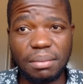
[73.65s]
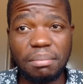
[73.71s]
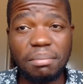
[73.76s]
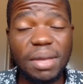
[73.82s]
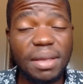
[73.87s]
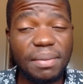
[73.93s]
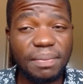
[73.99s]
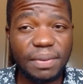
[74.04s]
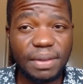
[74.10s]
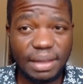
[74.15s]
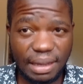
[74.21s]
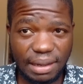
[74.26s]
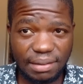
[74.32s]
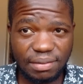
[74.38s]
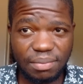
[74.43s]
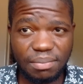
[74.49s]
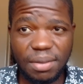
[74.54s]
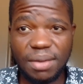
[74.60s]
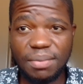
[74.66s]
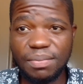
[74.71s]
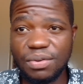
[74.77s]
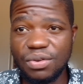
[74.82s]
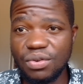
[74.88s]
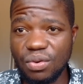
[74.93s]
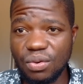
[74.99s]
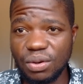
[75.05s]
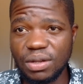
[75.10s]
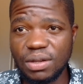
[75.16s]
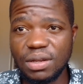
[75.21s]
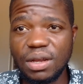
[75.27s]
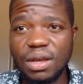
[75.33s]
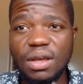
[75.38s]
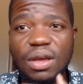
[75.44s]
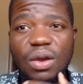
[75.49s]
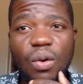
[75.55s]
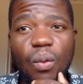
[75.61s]
Maybe yes, maybe not.
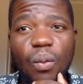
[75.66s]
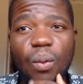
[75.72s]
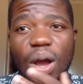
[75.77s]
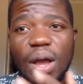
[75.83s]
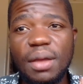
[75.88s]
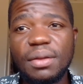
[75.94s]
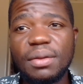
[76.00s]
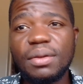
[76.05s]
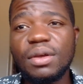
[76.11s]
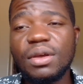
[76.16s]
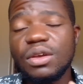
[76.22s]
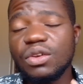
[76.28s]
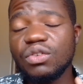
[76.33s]
Why?